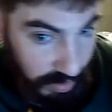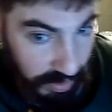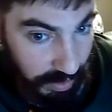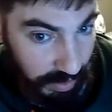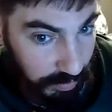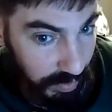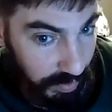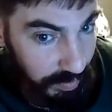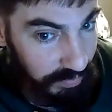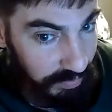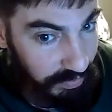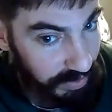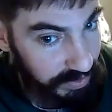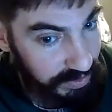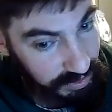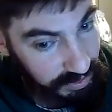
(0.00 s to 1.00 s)
Like I'm going to be
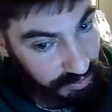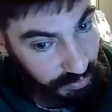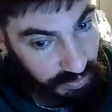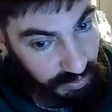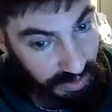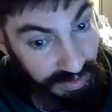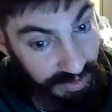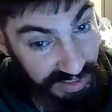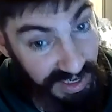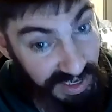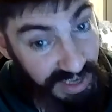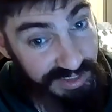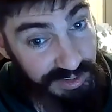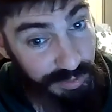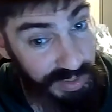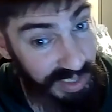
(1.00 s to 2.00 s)
very stingy with that. Like it
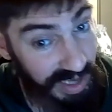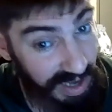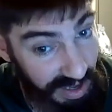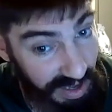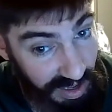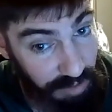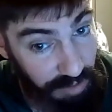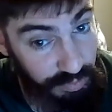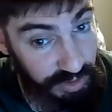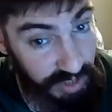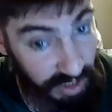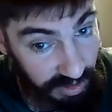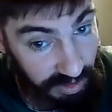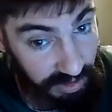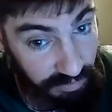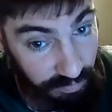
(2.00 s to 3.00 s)
has to be
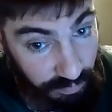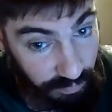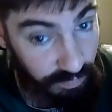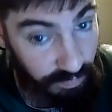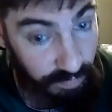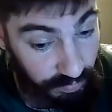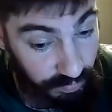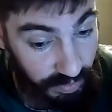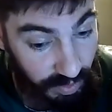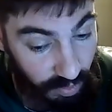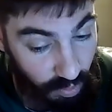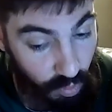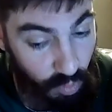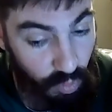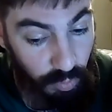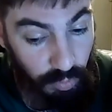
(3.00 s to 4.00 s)
abjectly
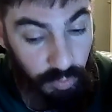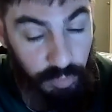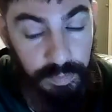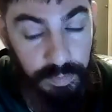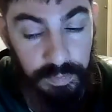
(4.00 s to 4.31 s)
horrible.